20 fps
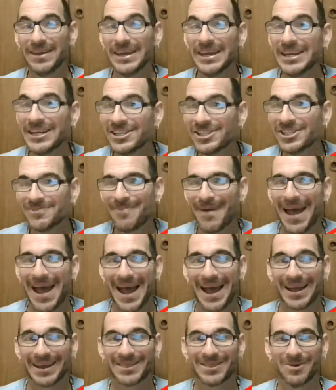each
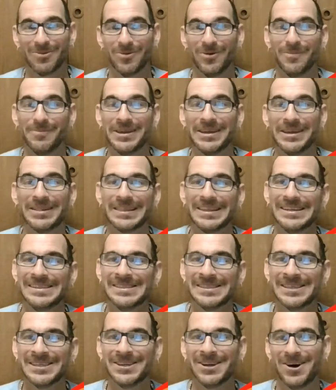bag that will be
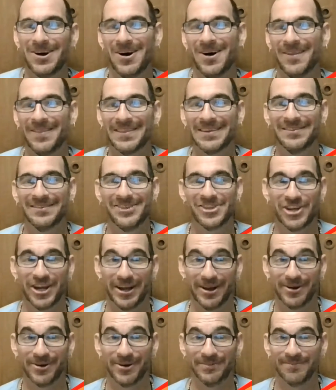listed on this
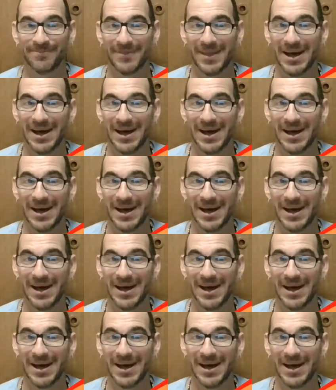channel,